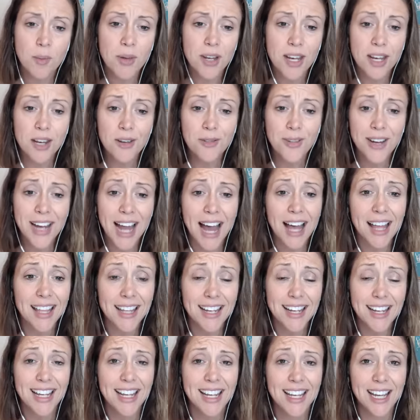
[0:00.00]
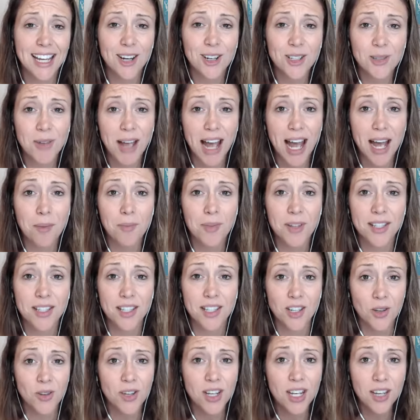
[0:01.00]
but in reality here's what
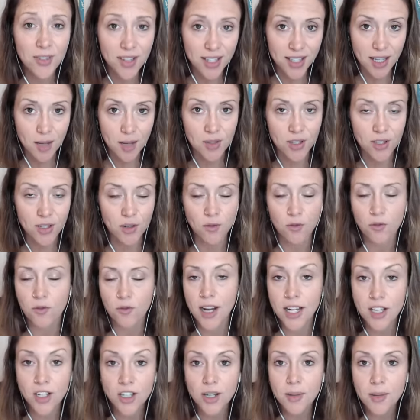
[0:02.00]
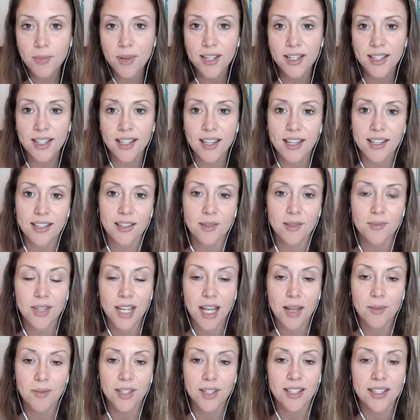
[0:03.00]
happens and you could even substitute friendship into this
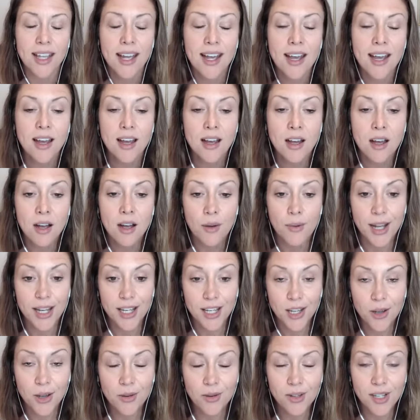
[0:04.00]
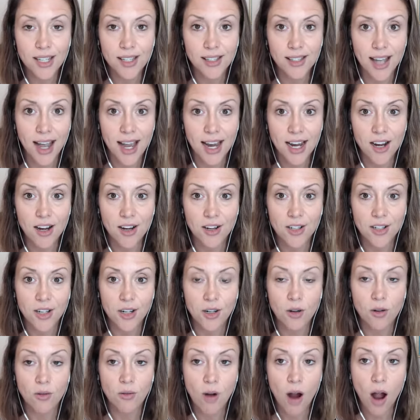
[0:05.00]
sometimes is when you desire
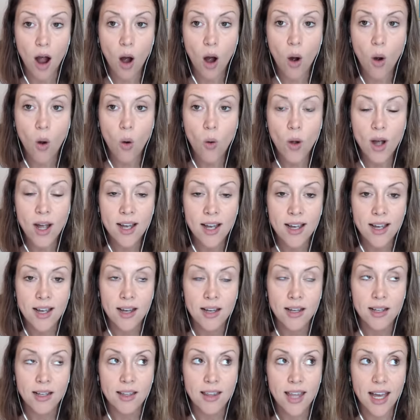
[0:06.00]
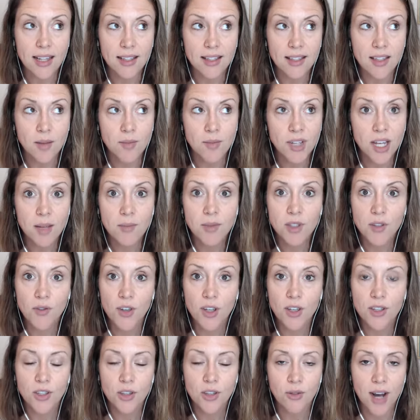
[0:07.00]
to grow that sometimes
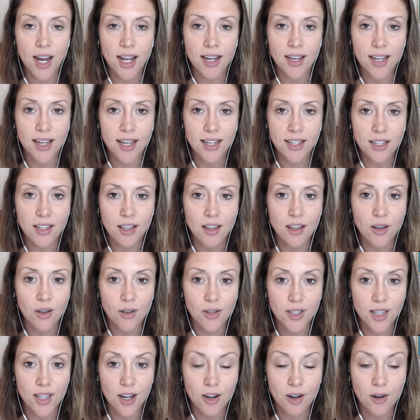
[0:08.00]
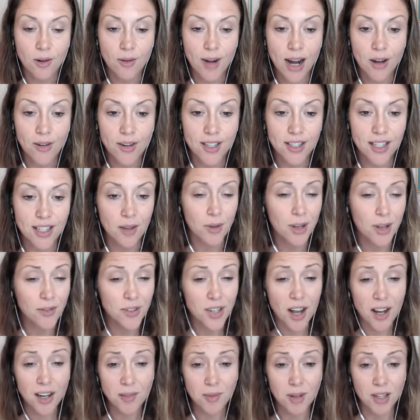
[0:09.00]
feels threatening to those that are around us and
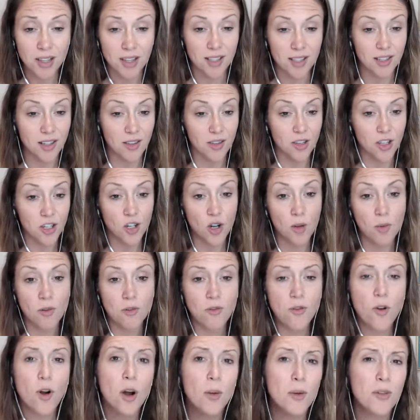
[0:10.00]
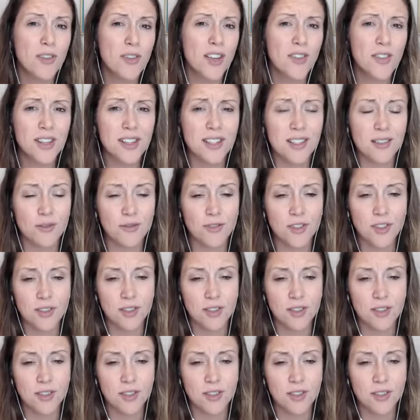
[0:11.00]
we've talked about this on the show before we've even